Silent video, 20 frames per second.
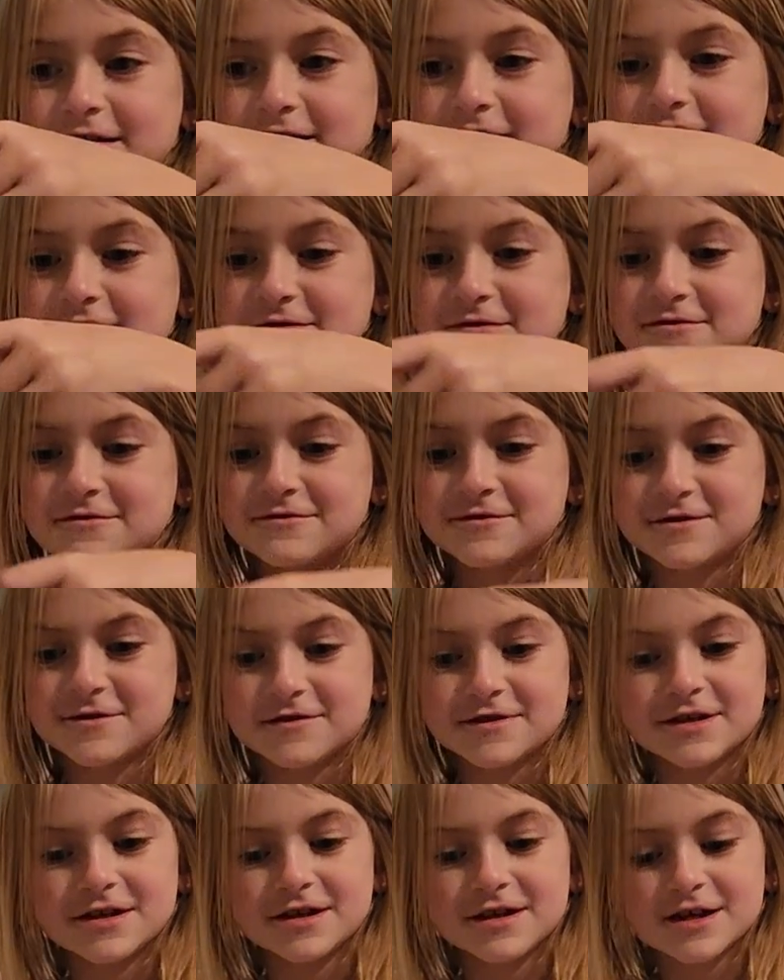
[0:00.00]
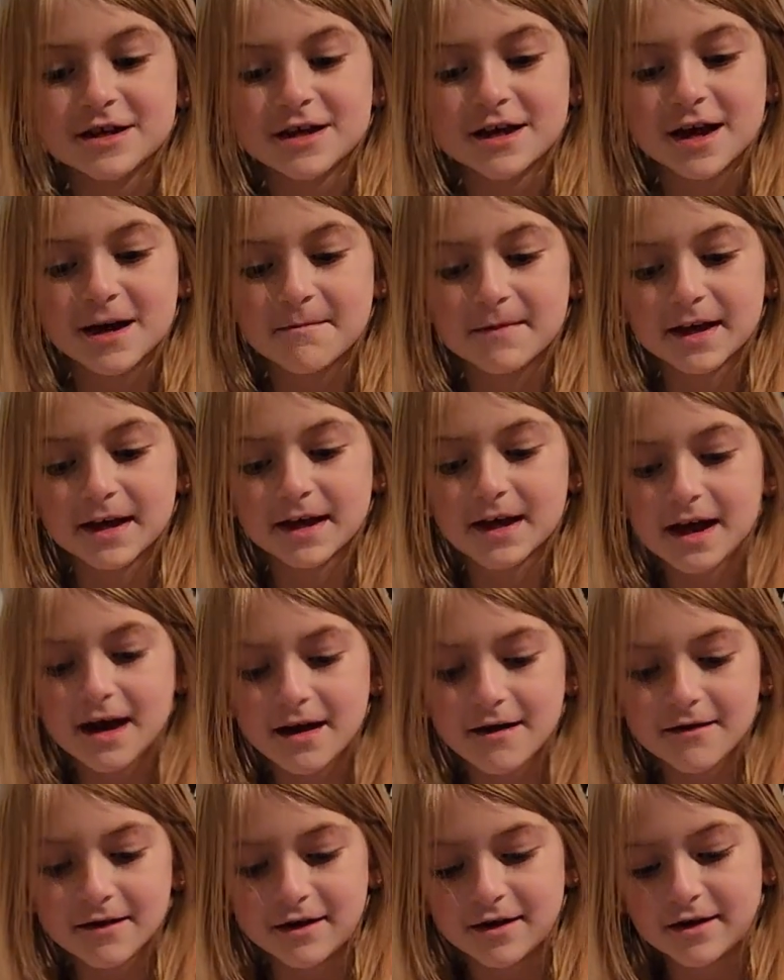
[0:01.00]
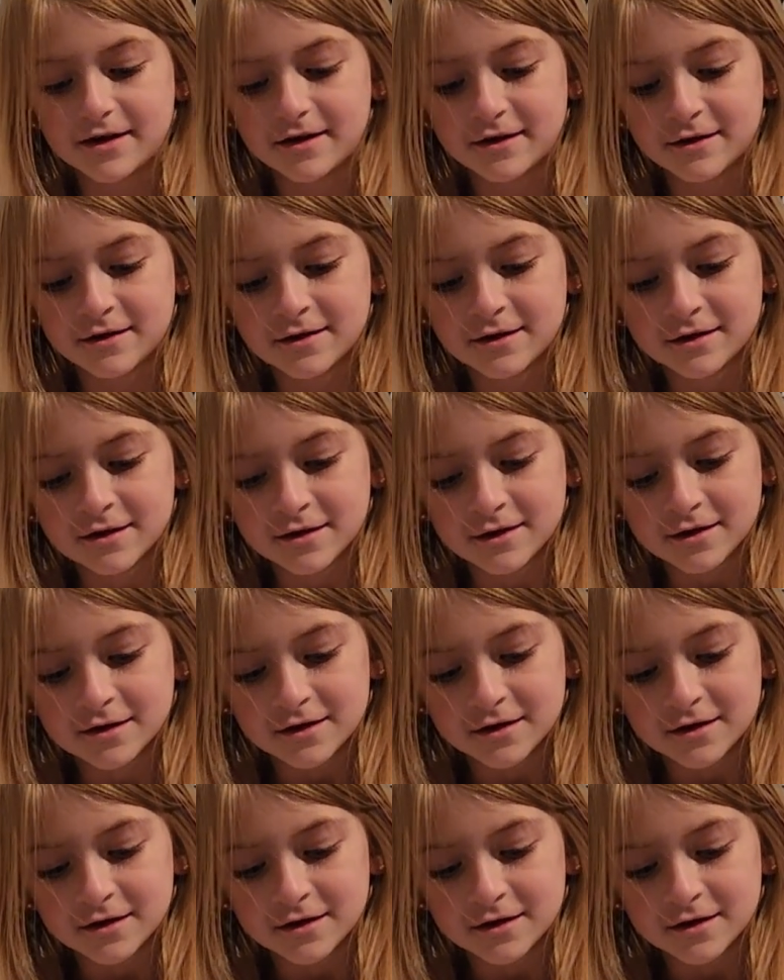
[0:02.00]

jewelry advent calendar. Doesn't